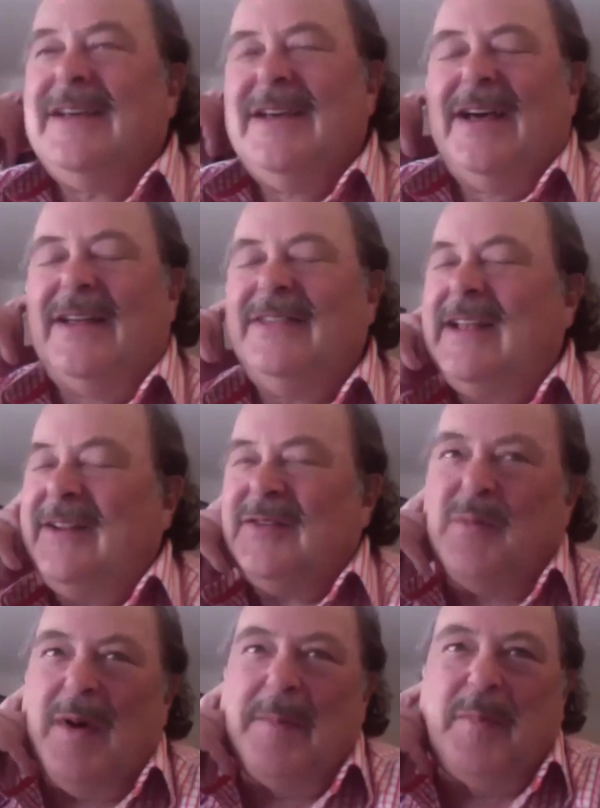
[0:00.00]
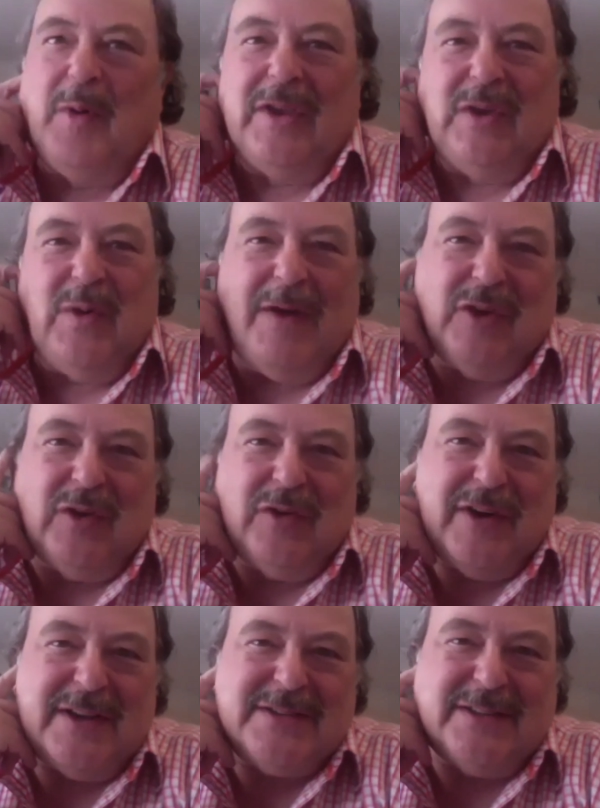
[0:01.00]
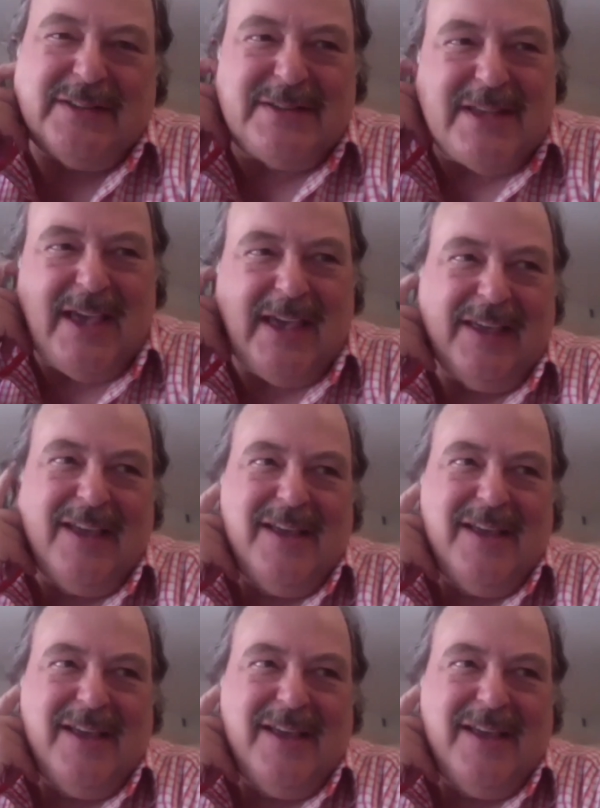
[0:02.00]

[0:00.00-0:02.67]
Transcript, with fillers: And then at one point you have Universal saying,